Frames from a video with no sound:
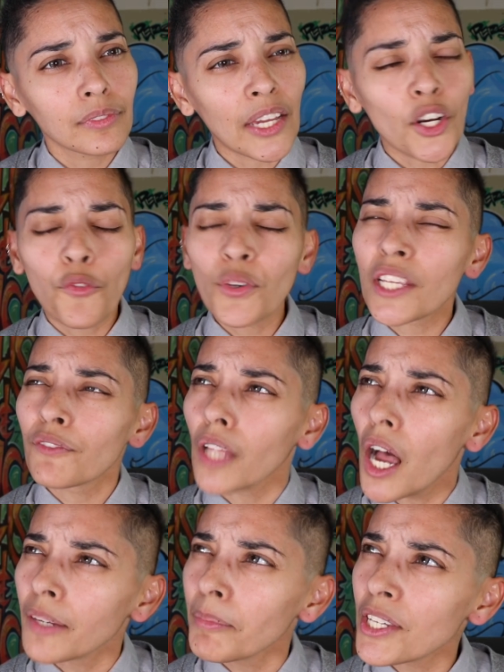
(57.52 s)
I don't know if we did
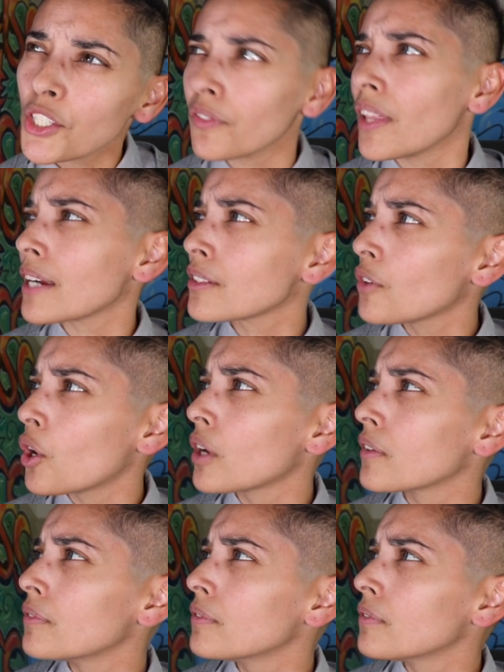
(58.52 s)
Vlogmas
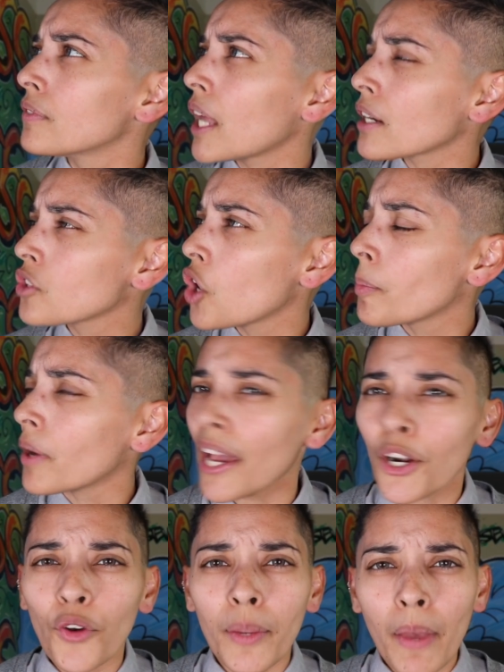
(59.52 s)
or Vlogtober.
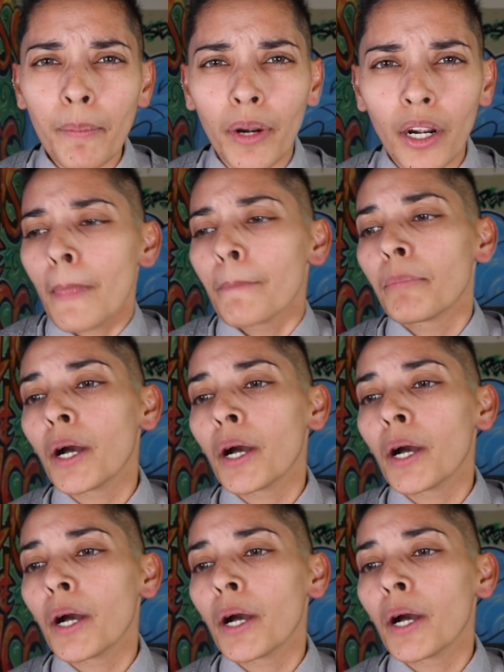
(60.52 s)
I don't remember.